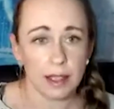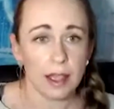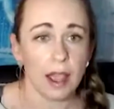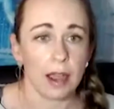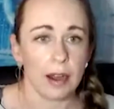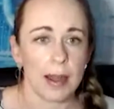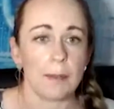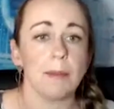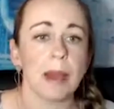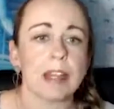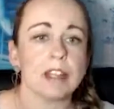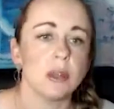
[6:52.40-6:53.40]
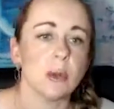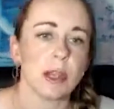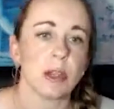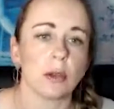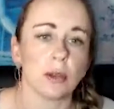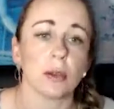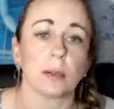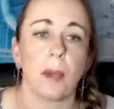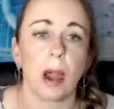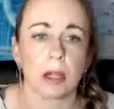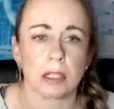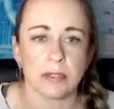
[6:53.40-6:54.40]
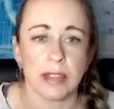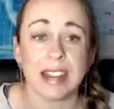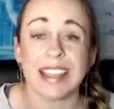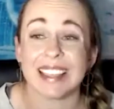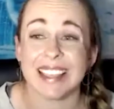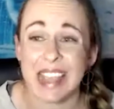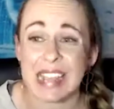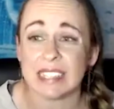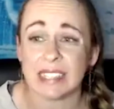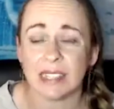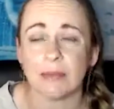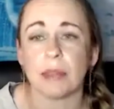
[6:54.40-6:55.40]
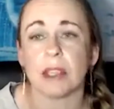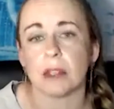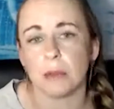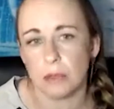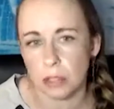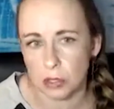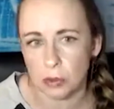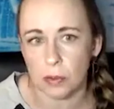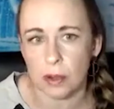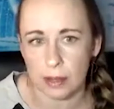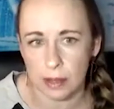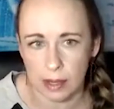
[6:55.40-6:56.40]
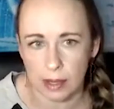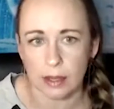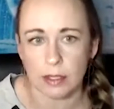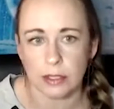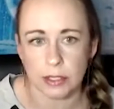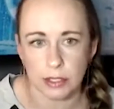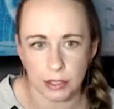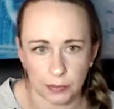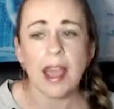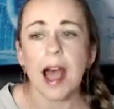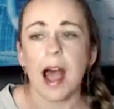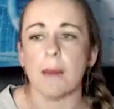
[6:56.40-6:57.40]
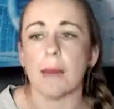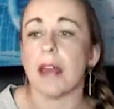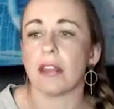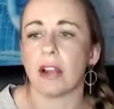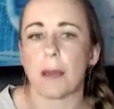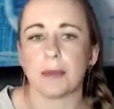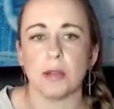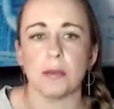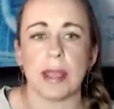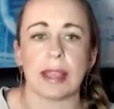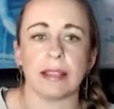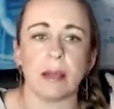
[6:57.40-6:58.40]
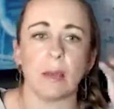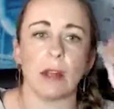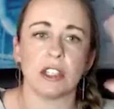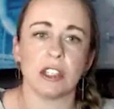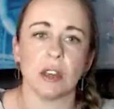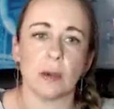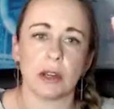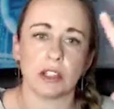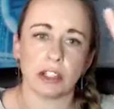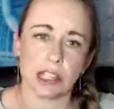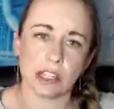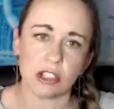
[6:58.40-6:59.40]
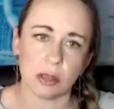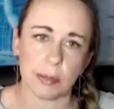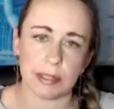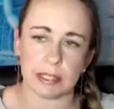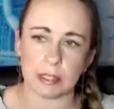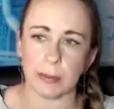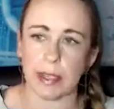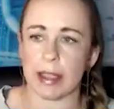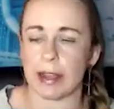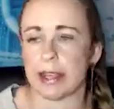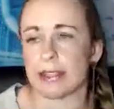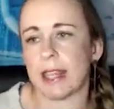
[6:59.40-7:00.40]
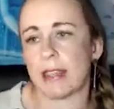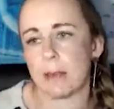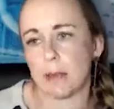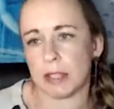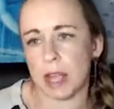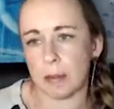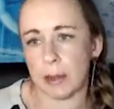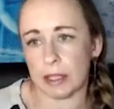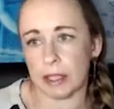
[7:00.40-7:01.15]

All right. But I do want to go through the parts of it in case it's something you do need to do. Another option being that once you know what a traditional business plan is, and then we talk about the